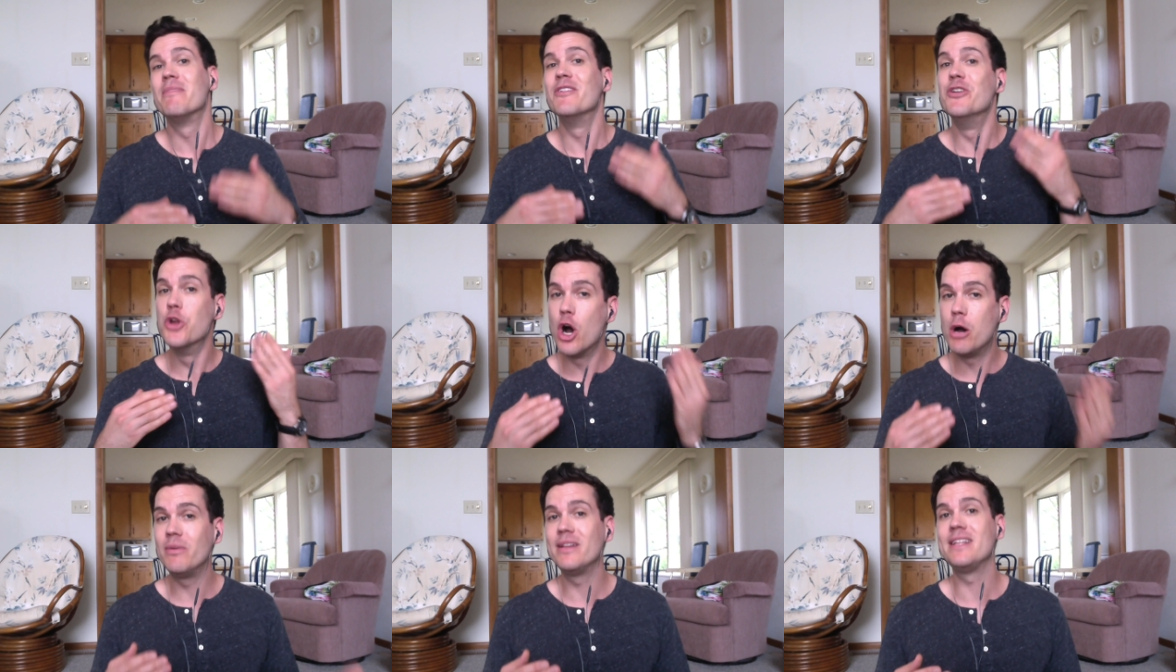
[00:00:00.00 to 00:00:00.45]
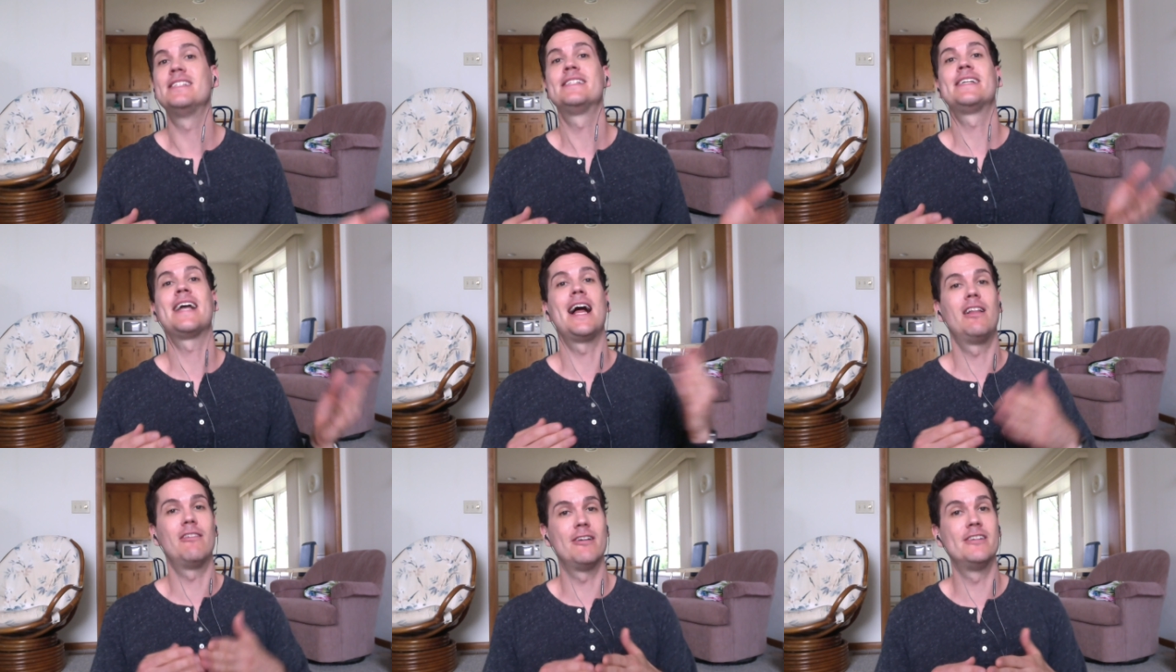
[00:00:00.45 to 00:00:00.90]
but normally his
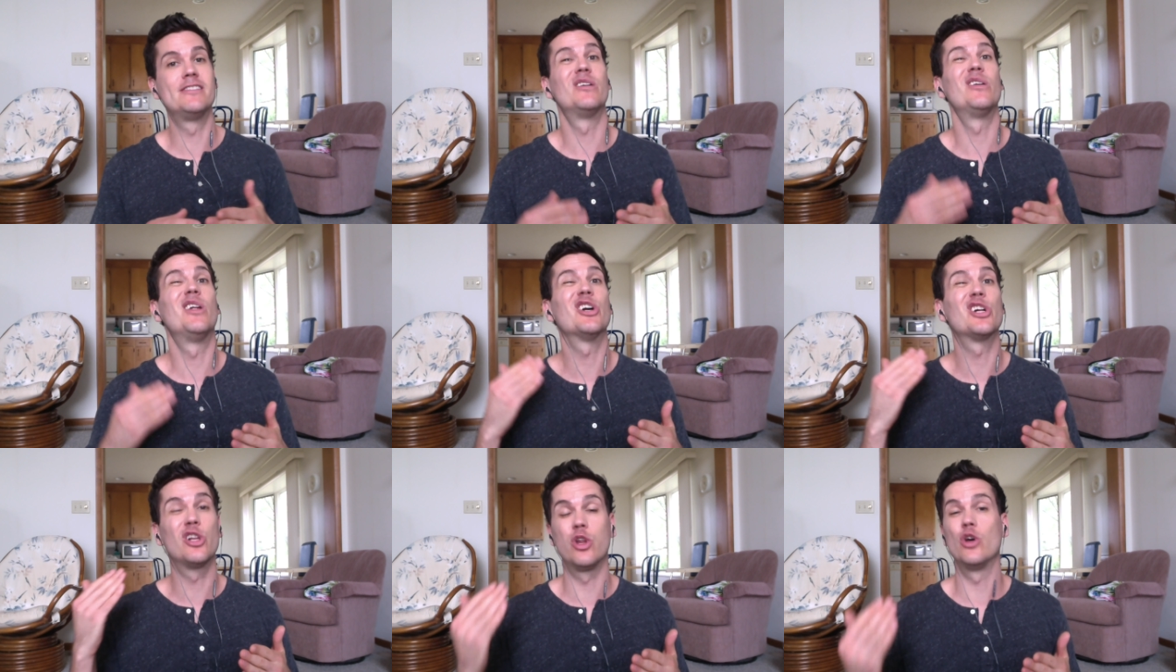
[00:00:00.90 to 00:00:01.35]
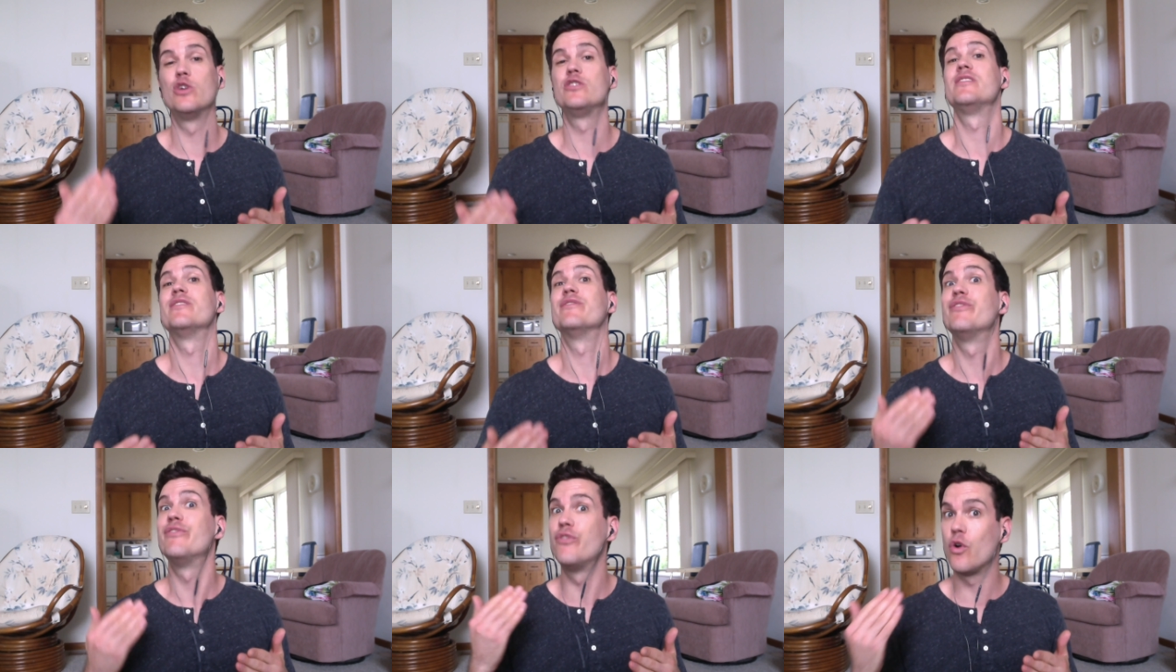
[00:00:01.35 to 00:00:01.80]
calories are a lot
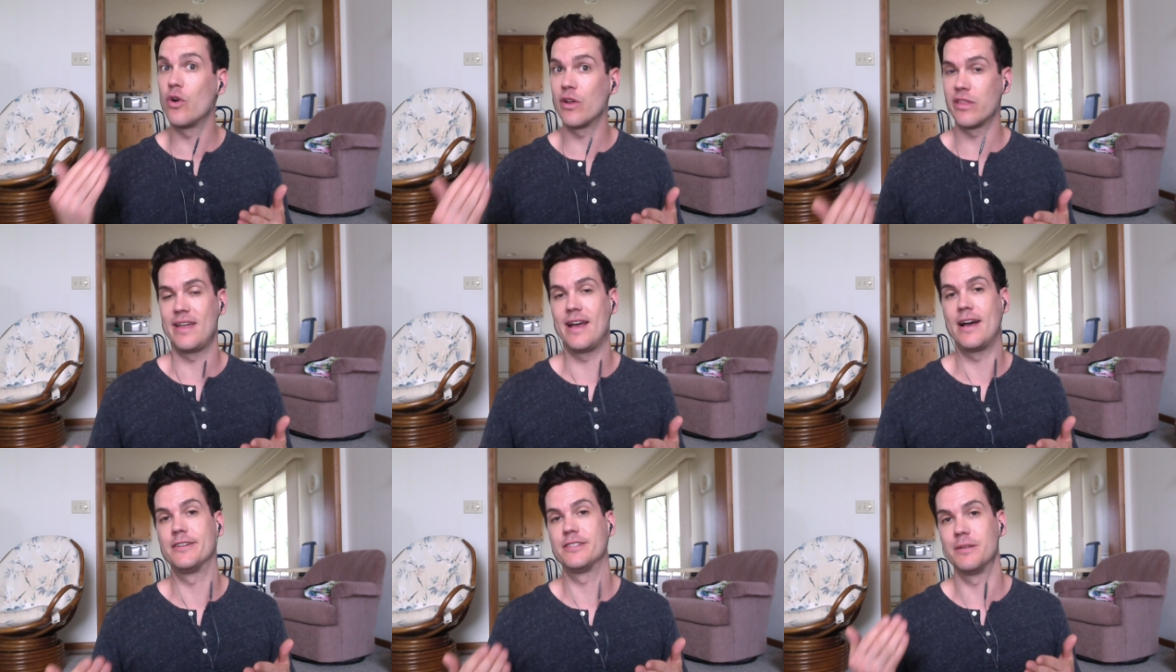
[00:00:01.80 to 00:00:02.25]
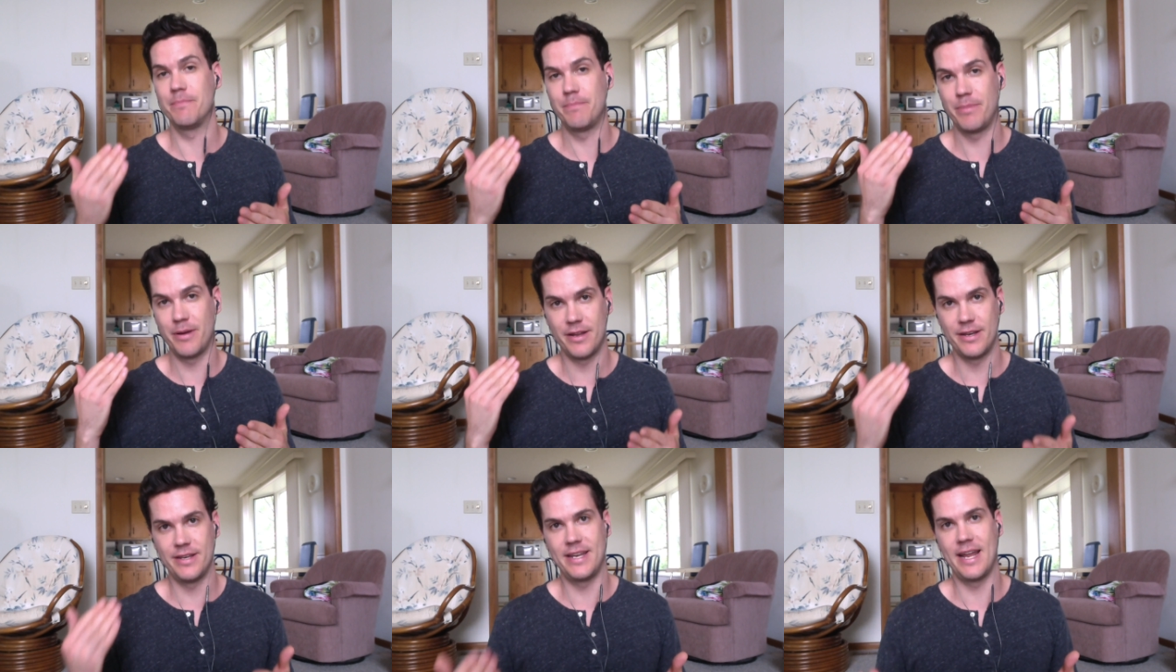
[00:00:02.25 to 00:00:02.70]
closer to 4,000
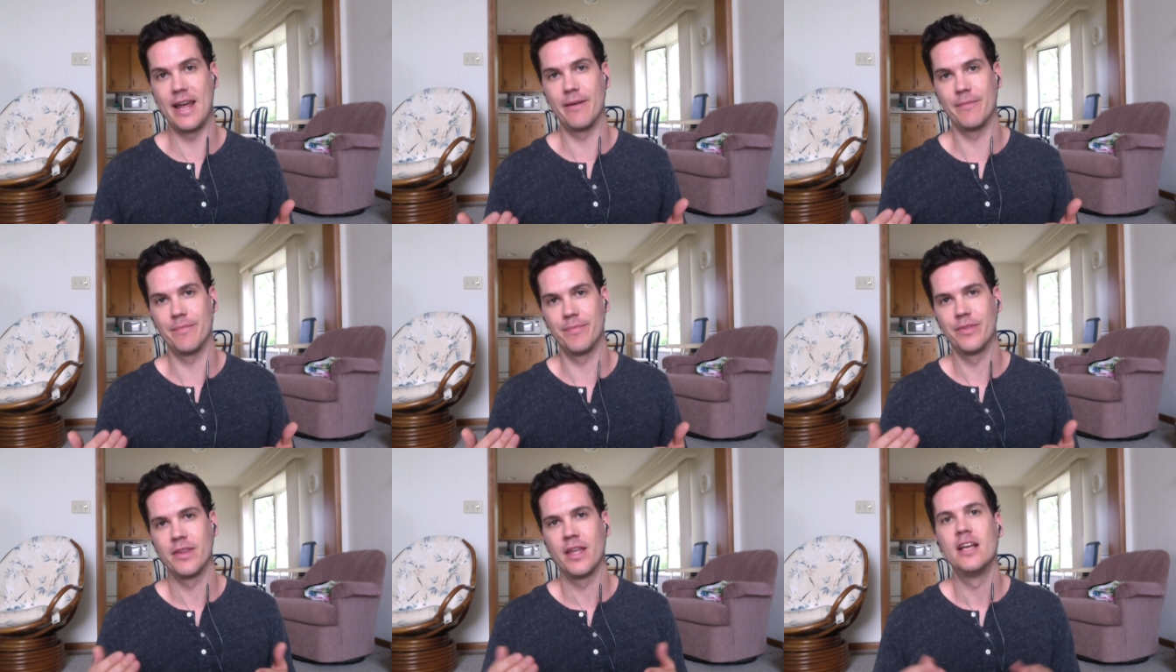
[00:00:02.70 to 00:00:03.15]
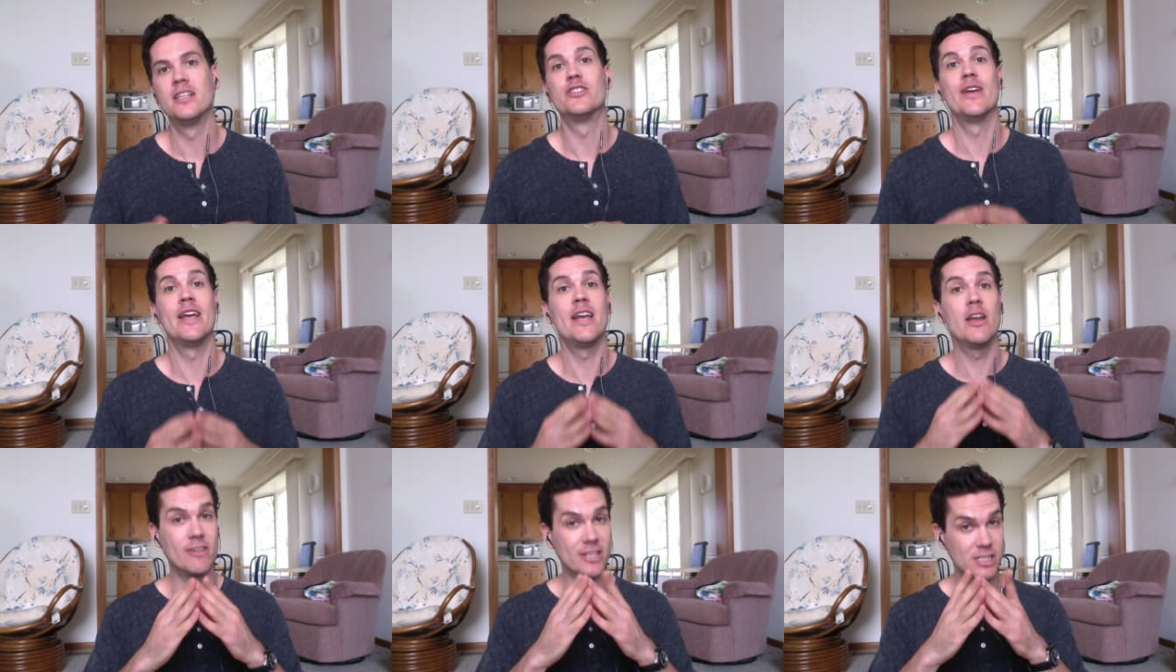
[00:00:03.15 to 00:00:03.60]
per day. So
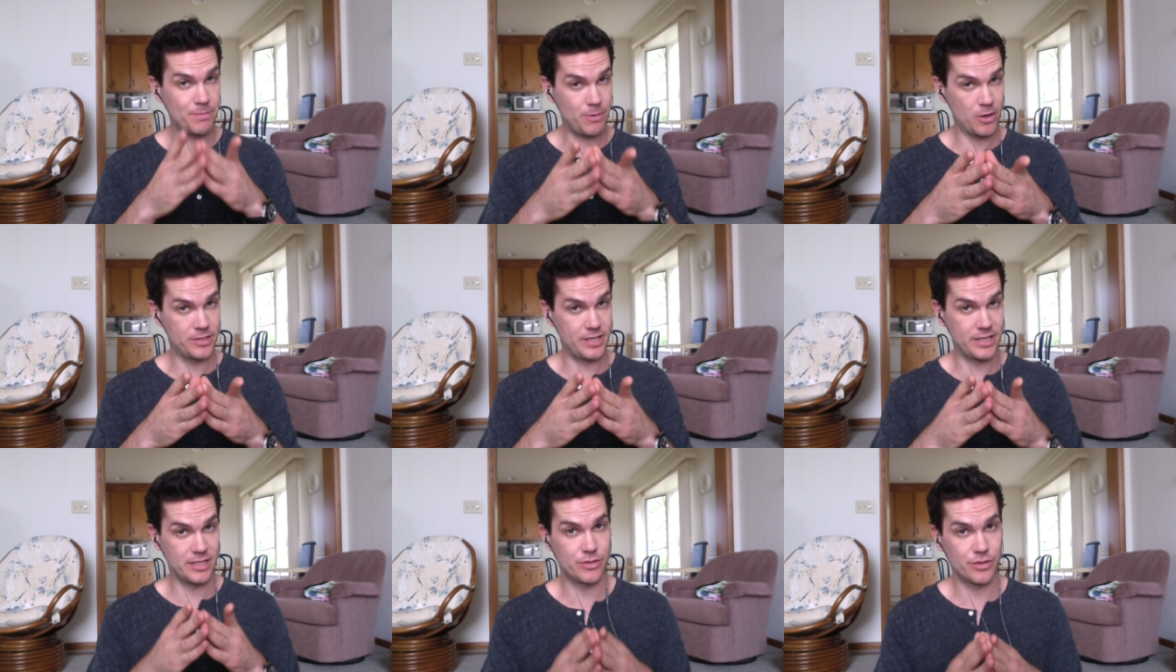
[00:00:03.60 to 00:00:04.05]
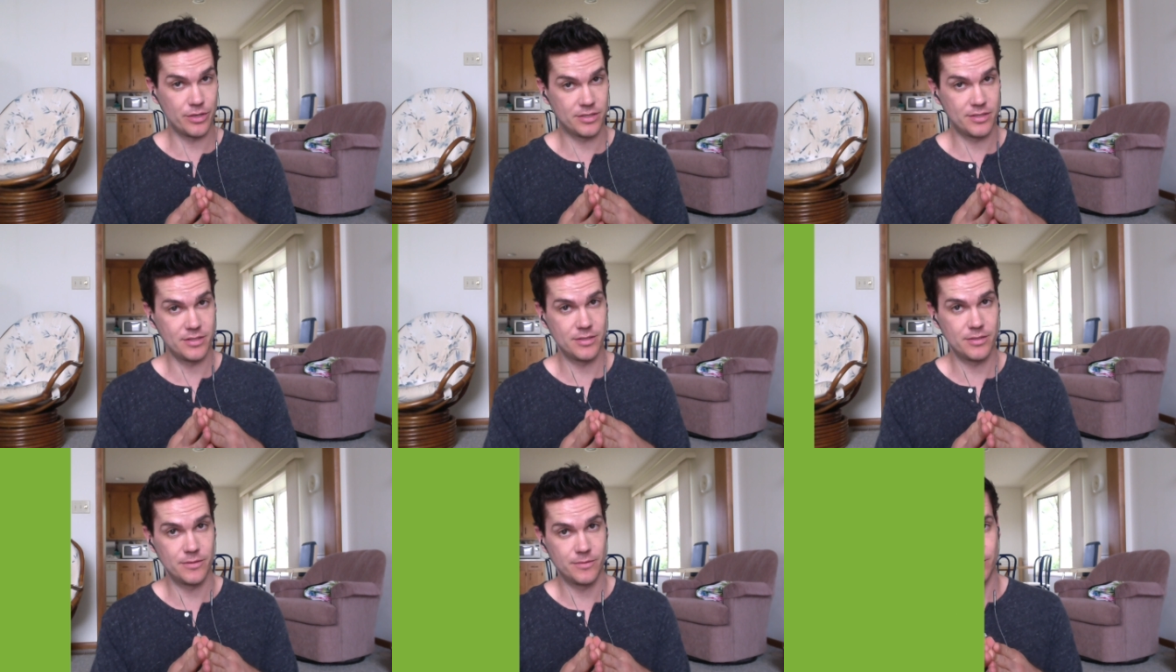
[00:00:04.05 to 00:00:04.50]
here is protein sources.